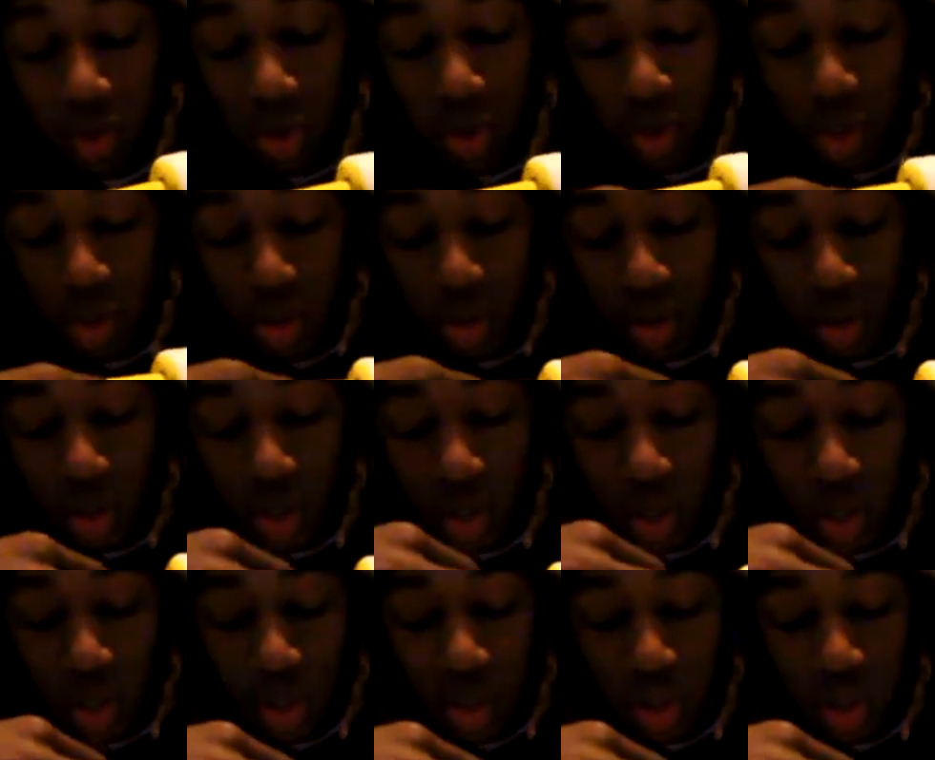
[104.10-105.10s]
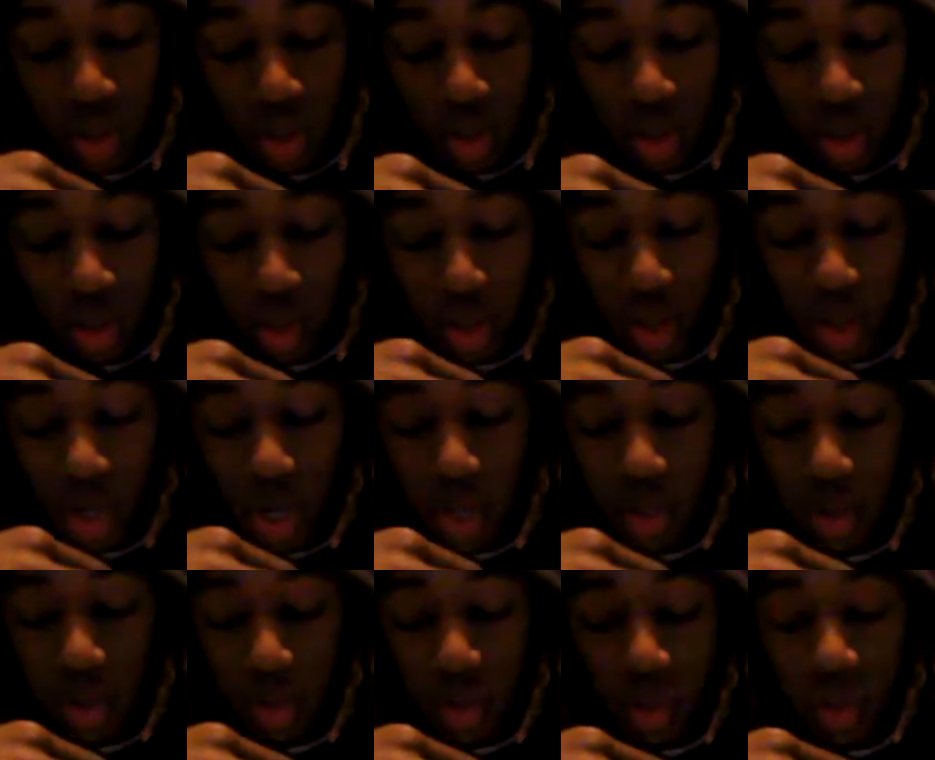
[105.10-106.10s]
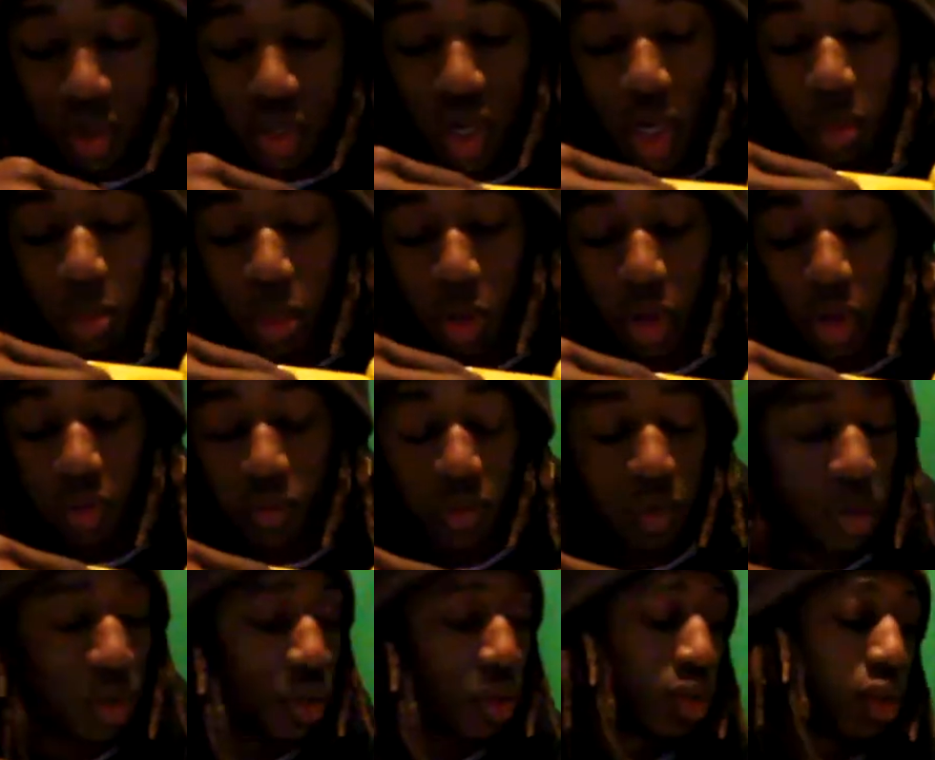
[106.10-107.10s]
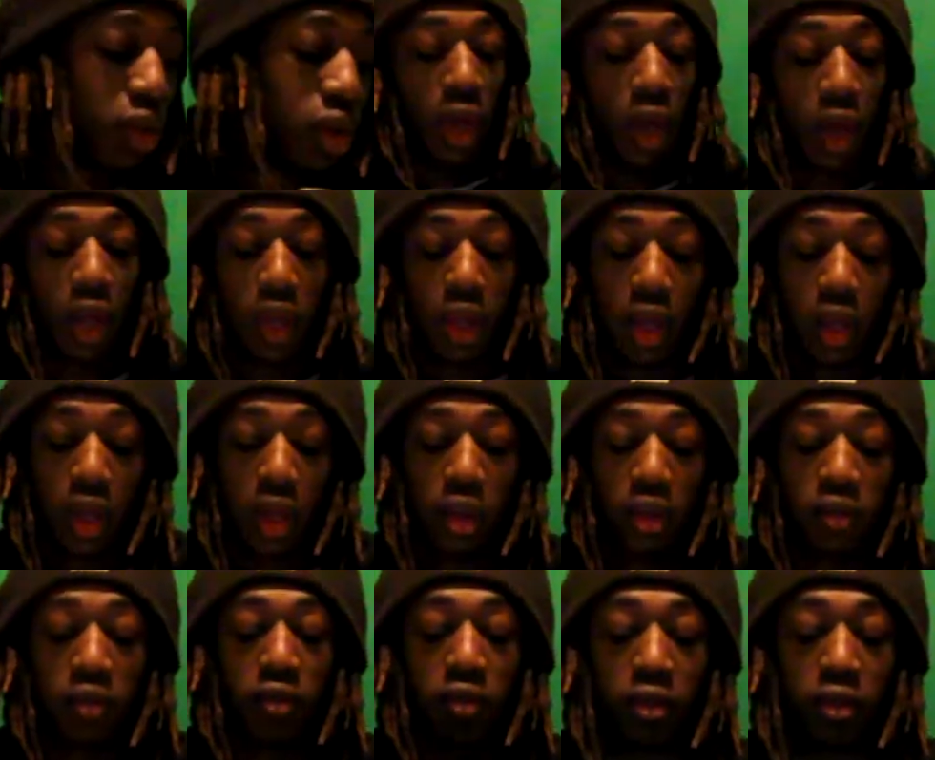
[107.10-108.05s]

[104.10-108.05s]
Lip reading: looking thing on it, like on the top part of it. I have